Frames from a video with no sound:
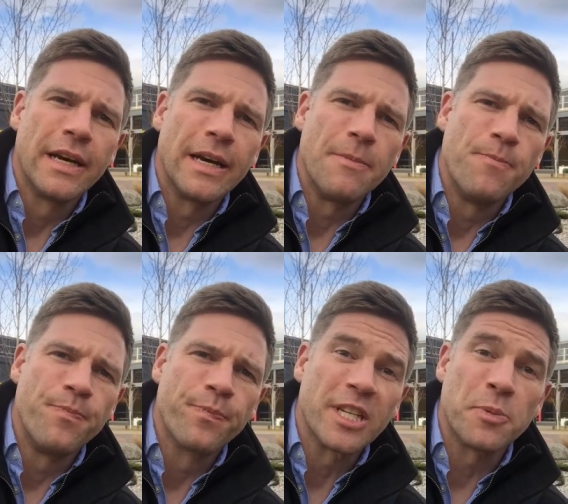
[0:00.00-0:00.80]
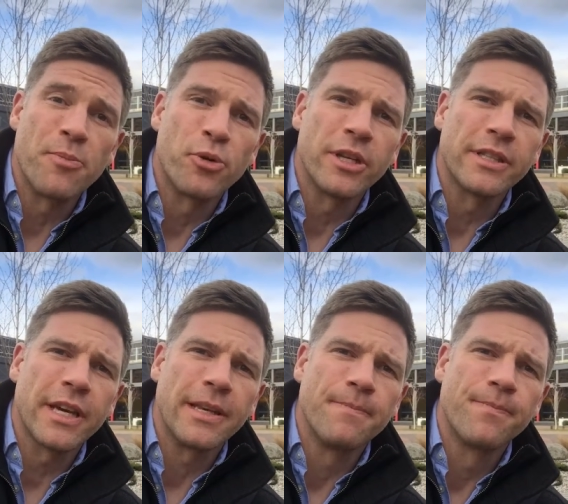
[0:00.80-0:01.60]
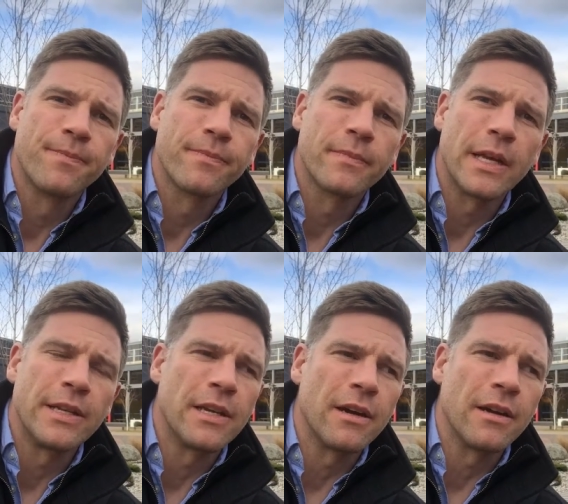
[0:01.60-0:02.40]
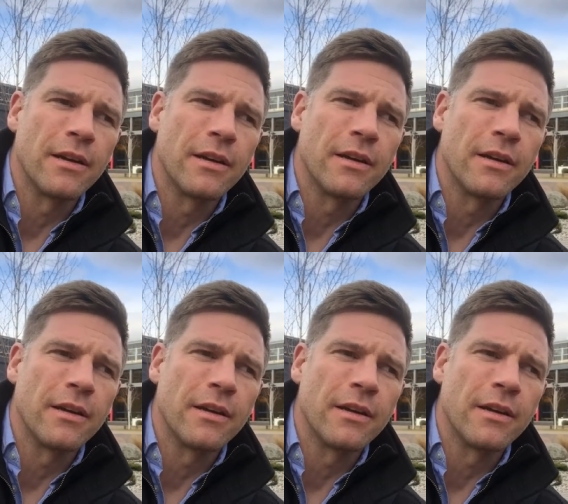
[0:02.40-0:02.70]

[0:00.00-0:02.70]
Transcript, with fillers: Um, it's been a pretty good day. It, I,